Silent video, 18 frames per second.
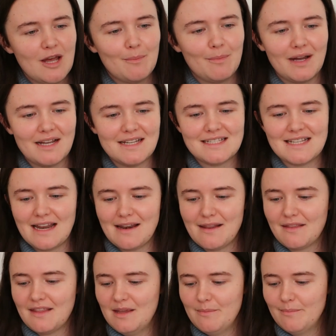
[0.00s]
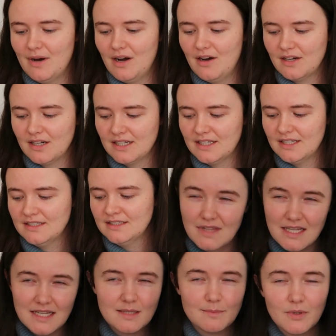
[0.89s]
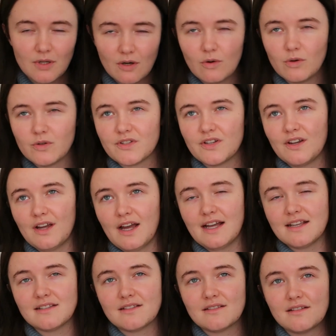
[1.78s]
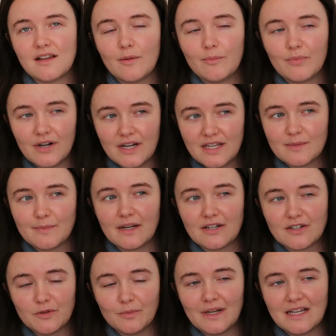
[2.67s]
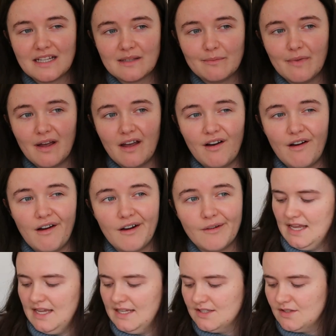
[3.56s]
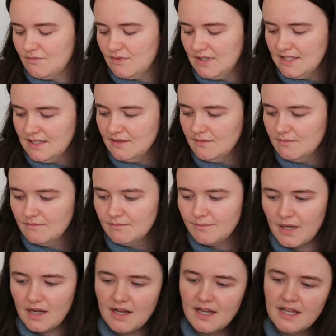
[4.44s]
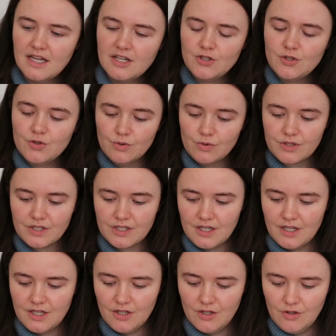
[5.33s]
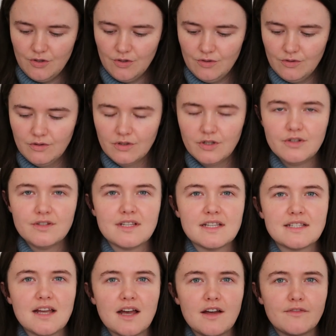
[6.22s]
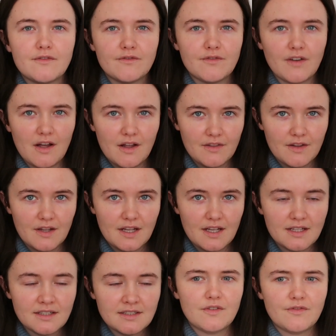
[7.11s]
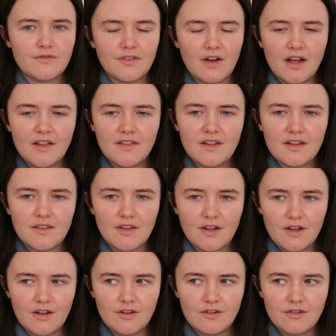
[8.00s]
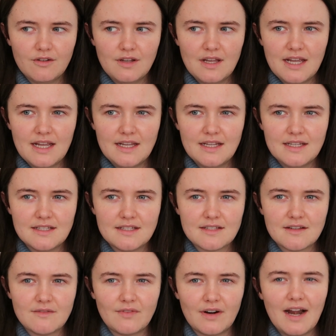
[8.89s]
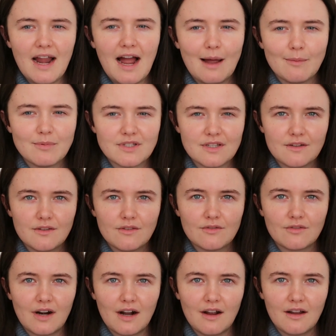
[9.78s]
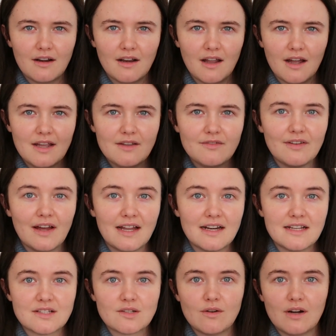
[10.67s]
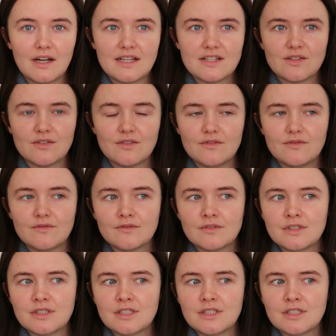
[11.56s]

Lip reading: by Xanthi Barker. This book also has a pretty special place in my heart. It's written by a daughter who loses her father. The father, though, is very absent throughout her life and is quite a sort of